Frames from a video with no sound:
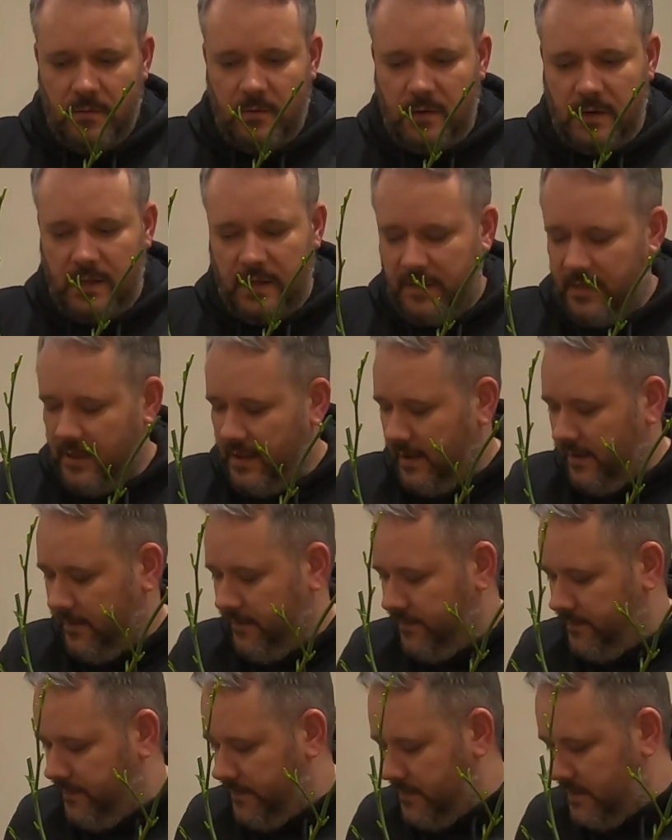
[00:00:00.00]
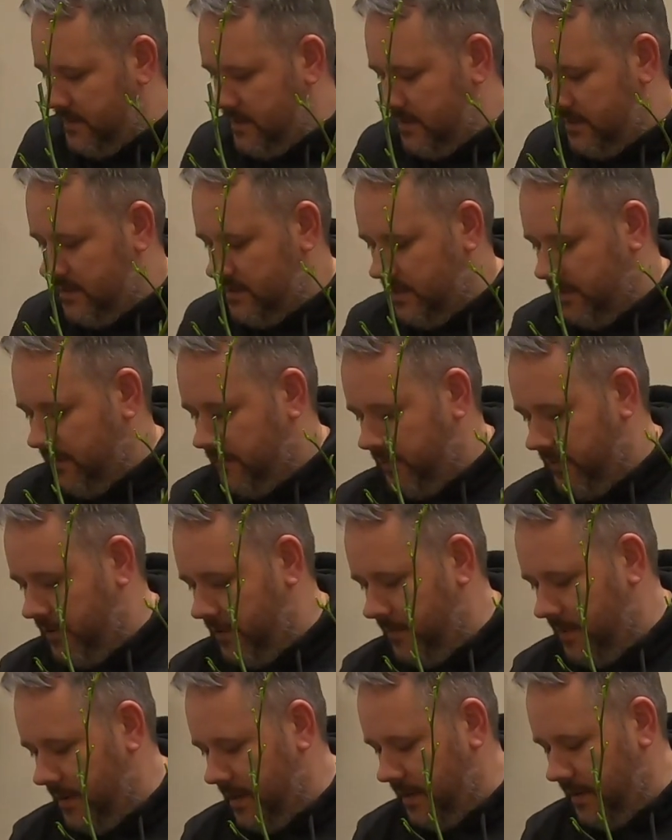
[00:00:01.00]
We'll let that sit for a
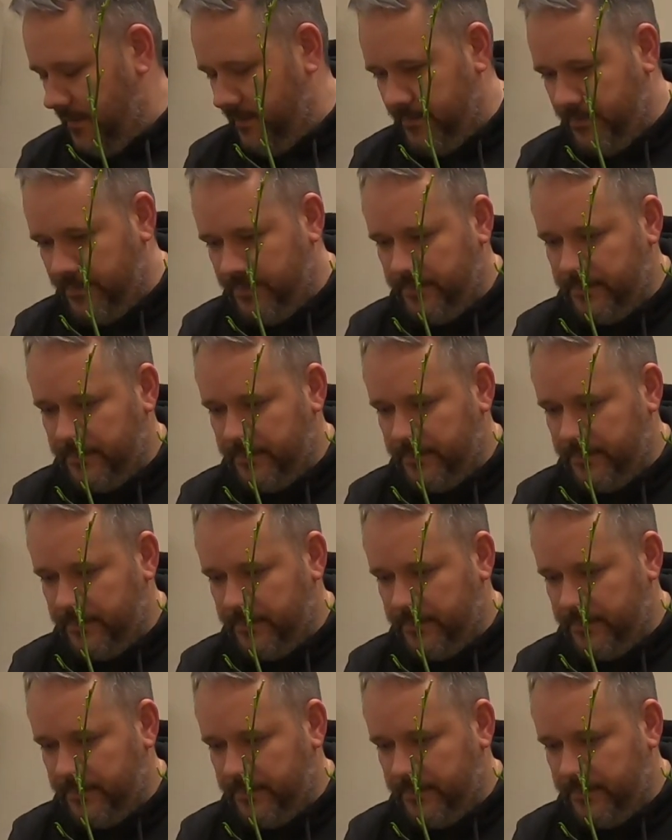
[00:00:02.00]
minute.